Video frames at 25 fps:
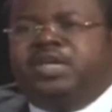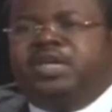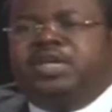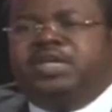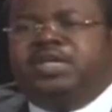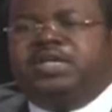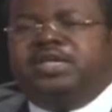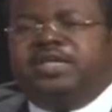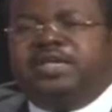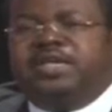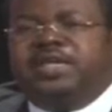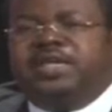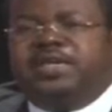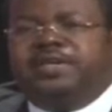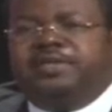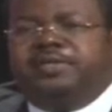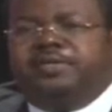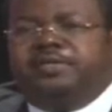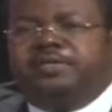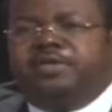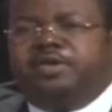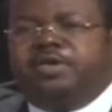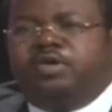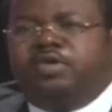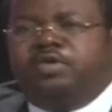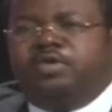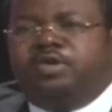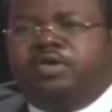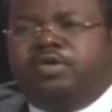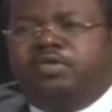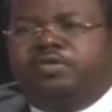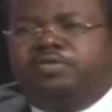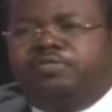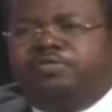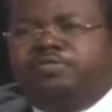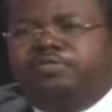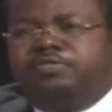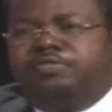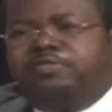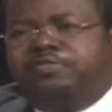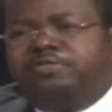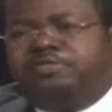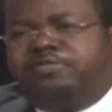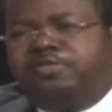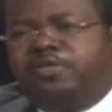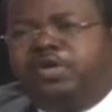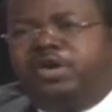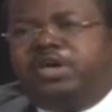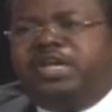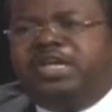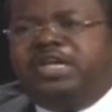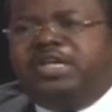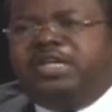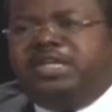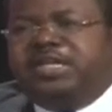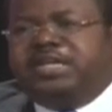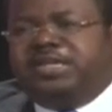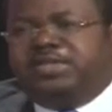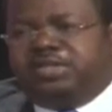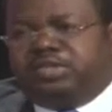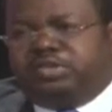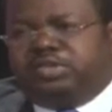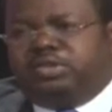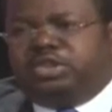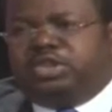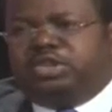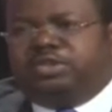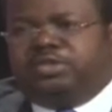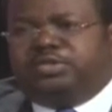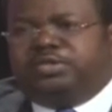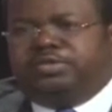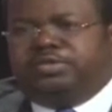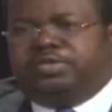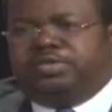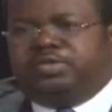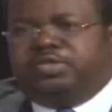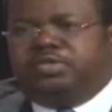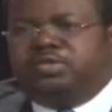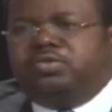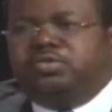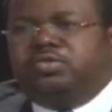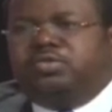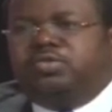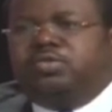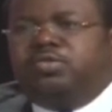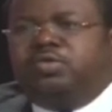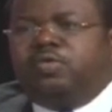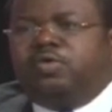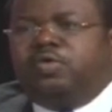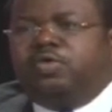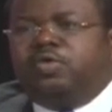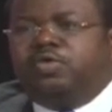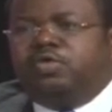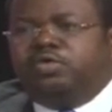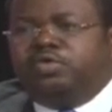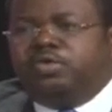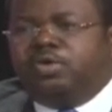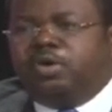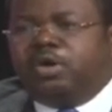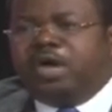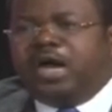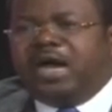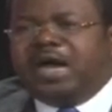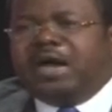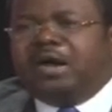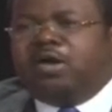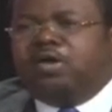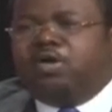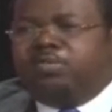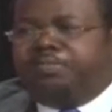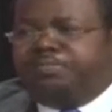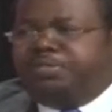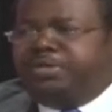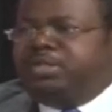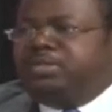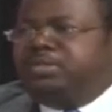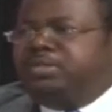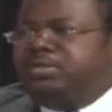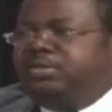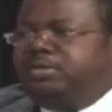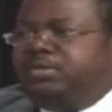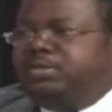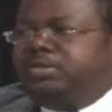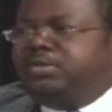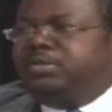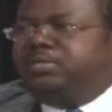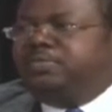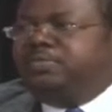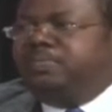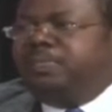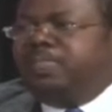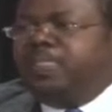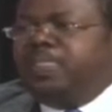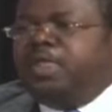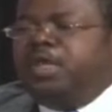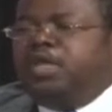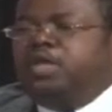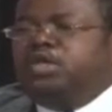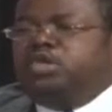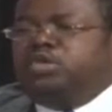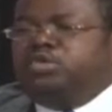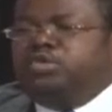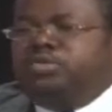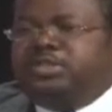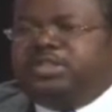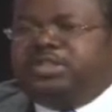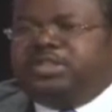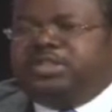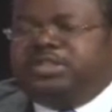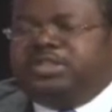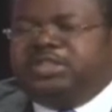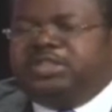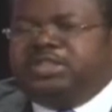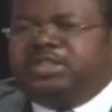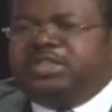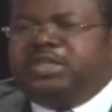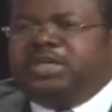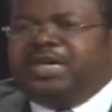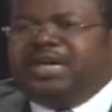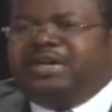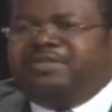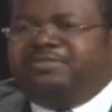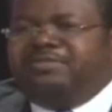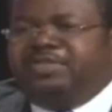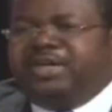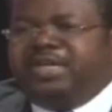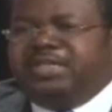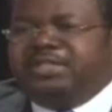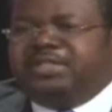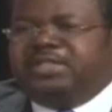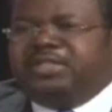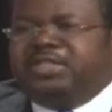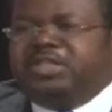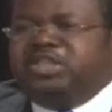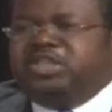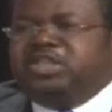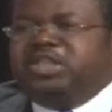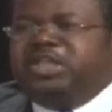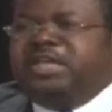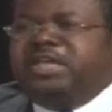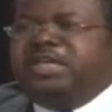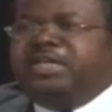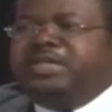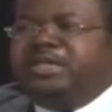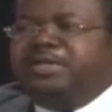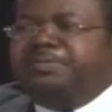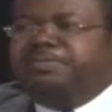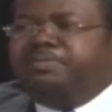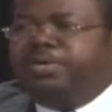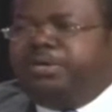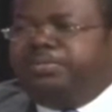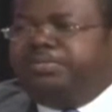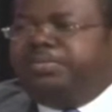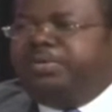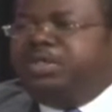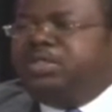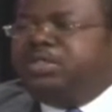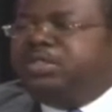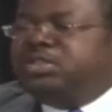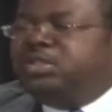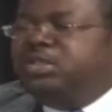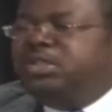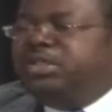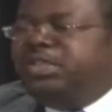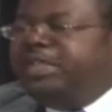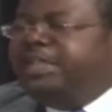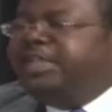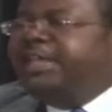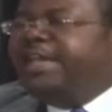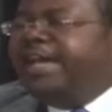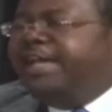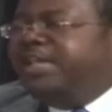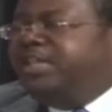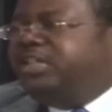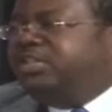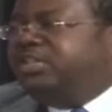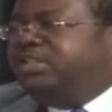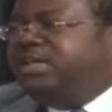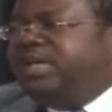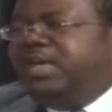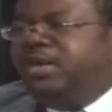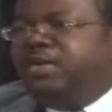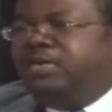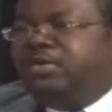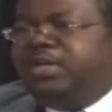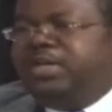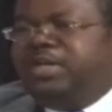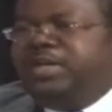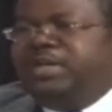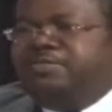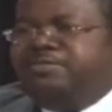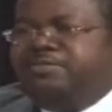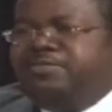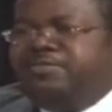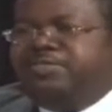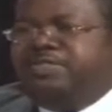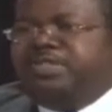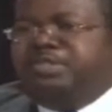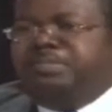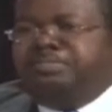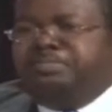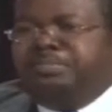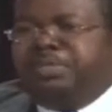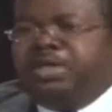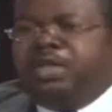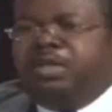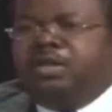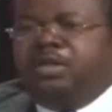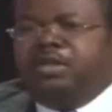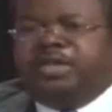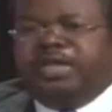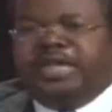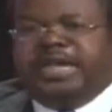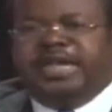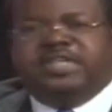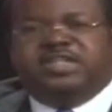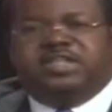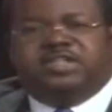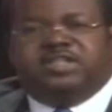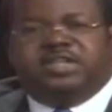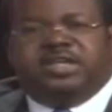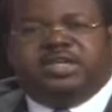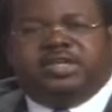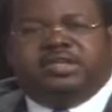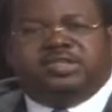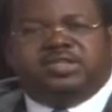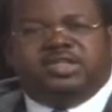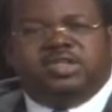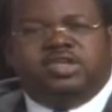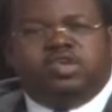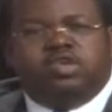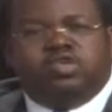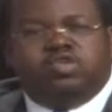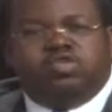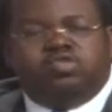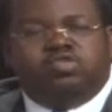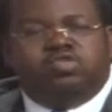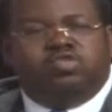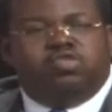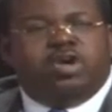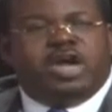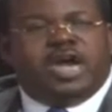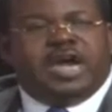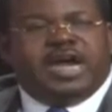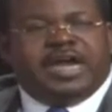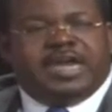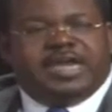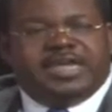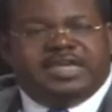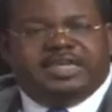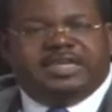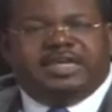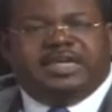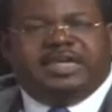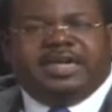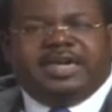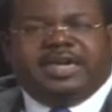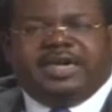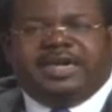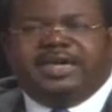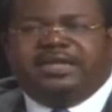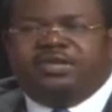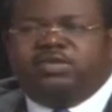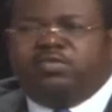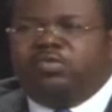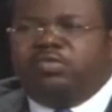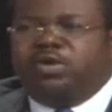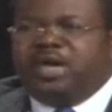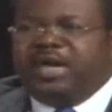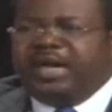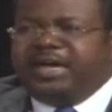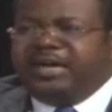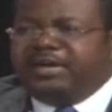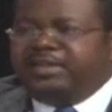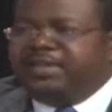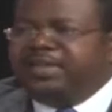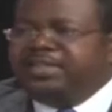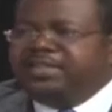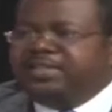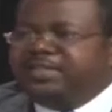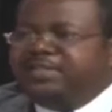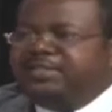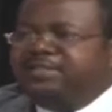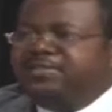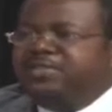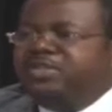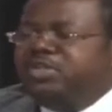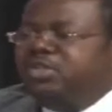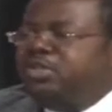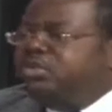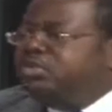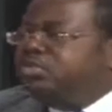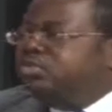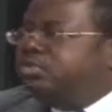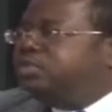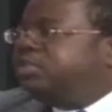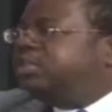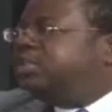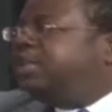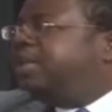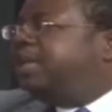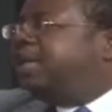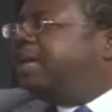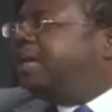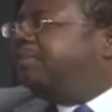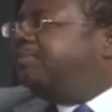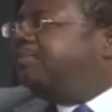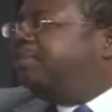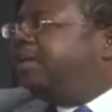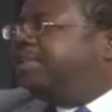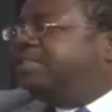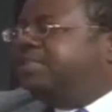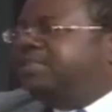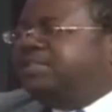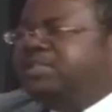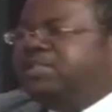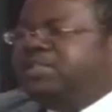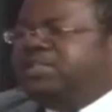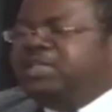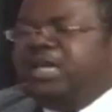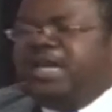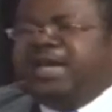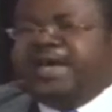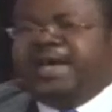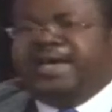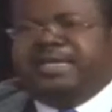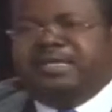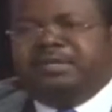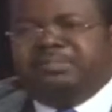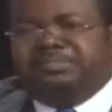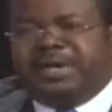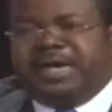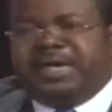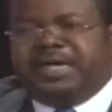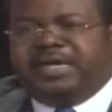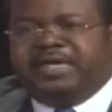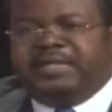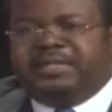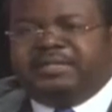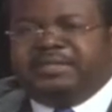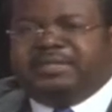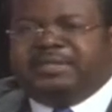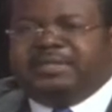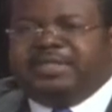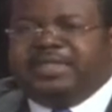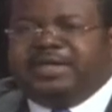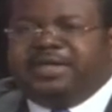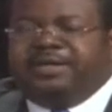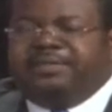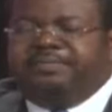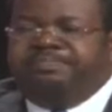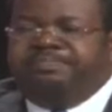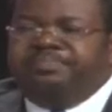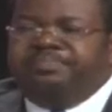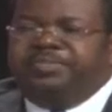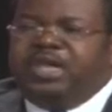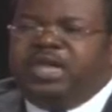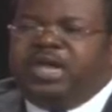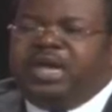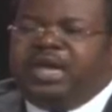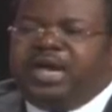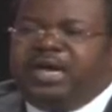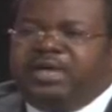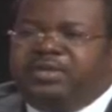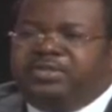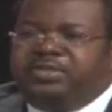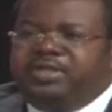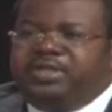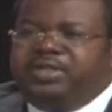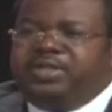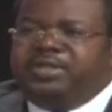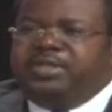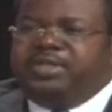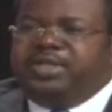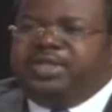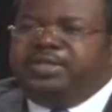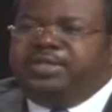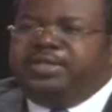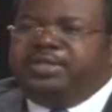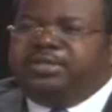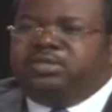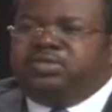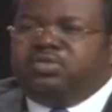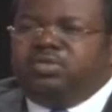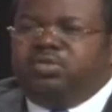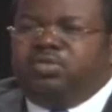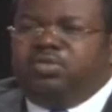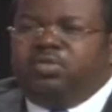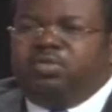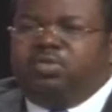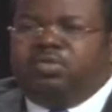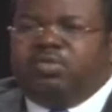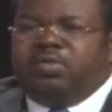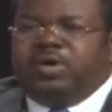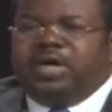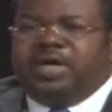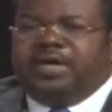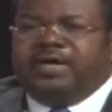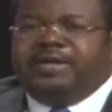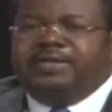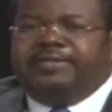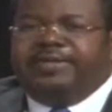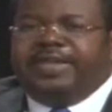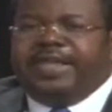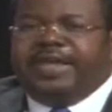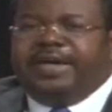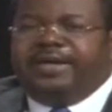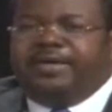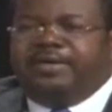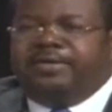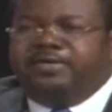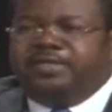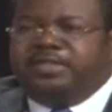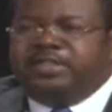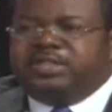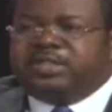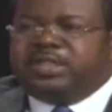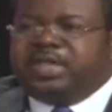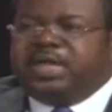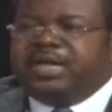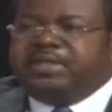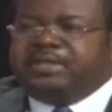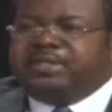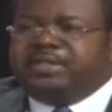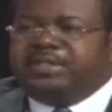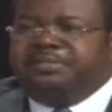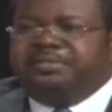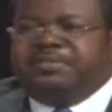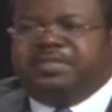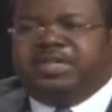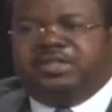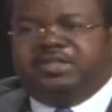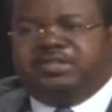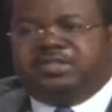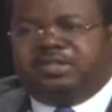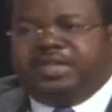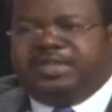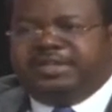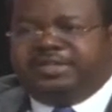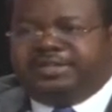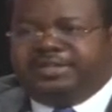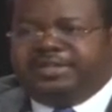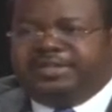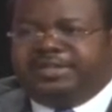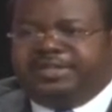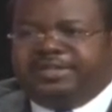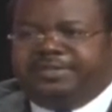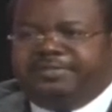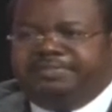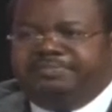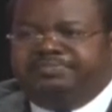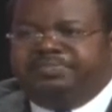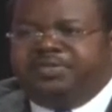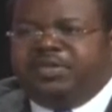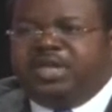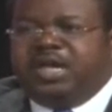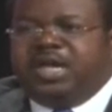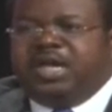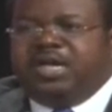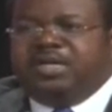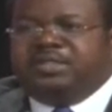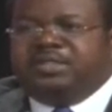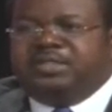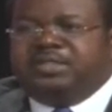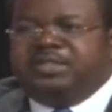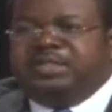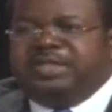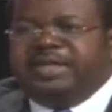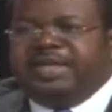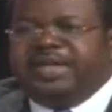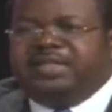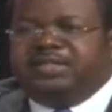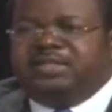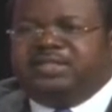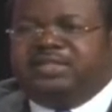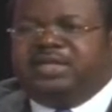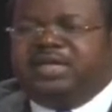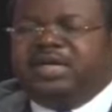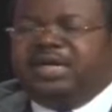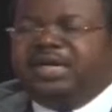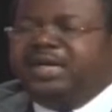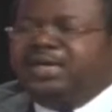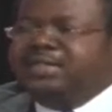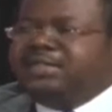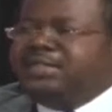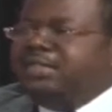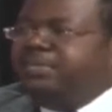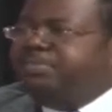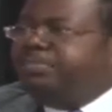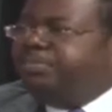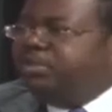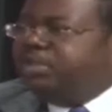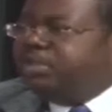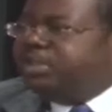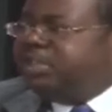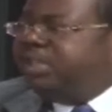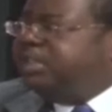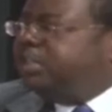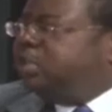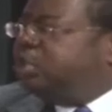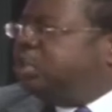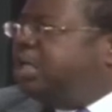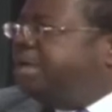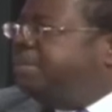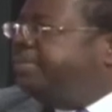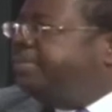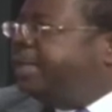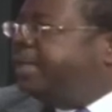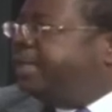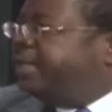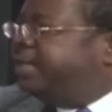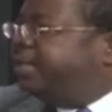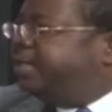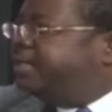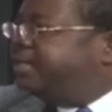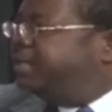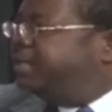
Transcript: the foreign institutions who are operators should see the advantage in the population in Nigeria, 150 million Nigerians who are eager and who are aggressive to take advantage, and the market is there. I think they need to lower their risk acceptance criteria and see Nigeria as a potential market.